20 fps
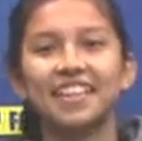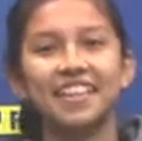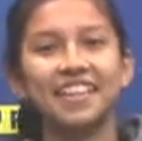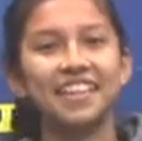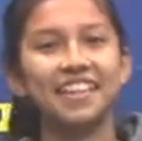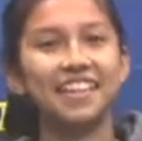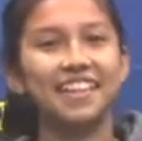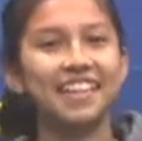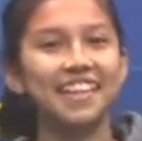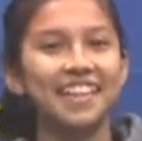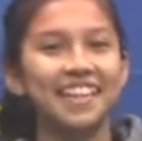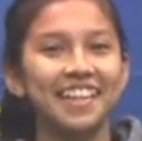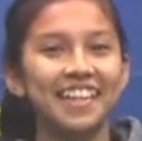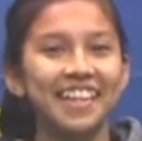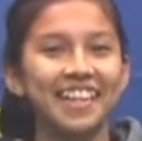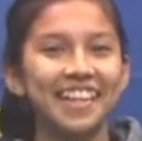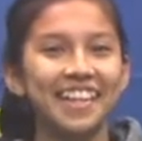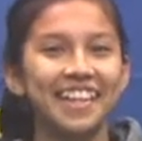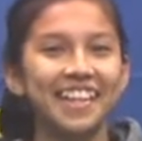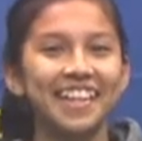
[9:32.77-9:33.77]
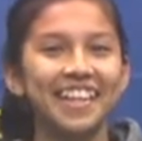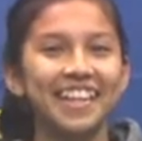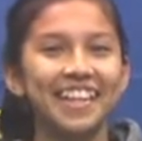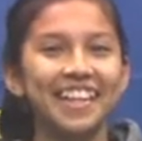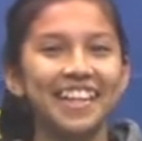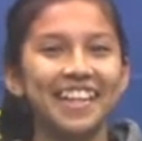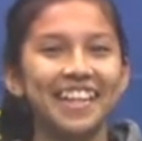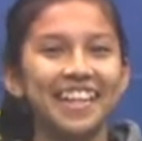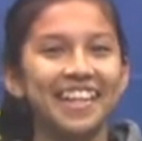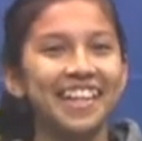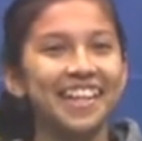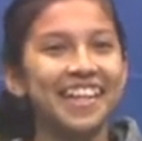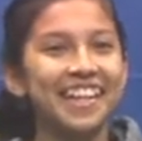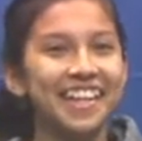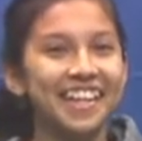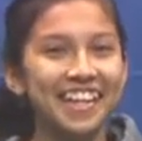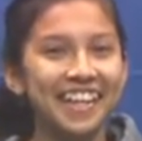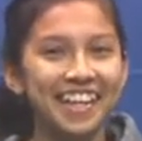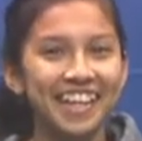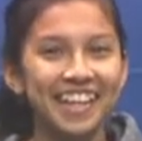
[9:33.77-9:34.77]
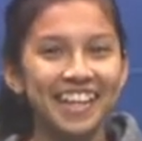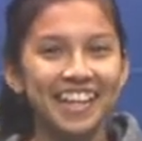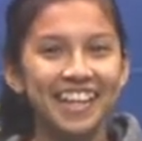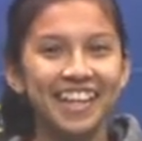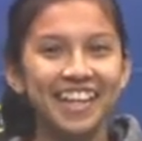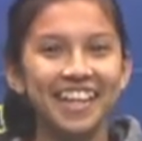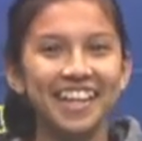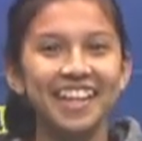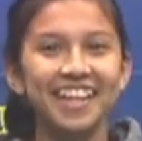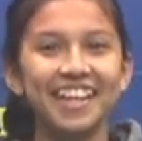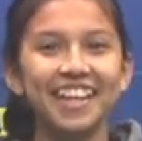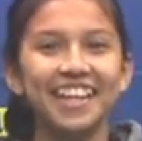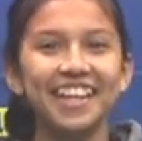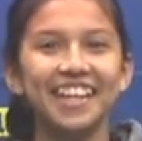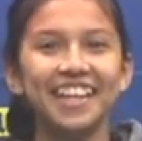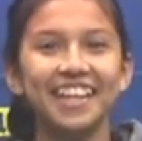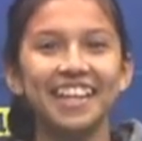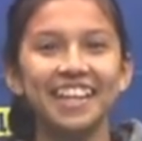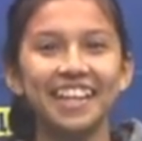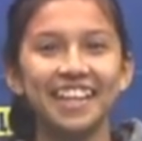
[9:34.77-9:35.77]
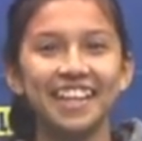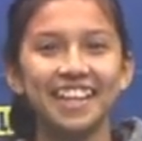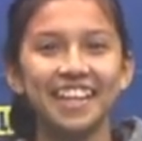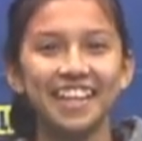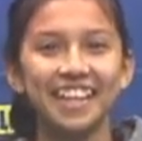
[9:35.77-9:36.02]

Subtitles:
(silent)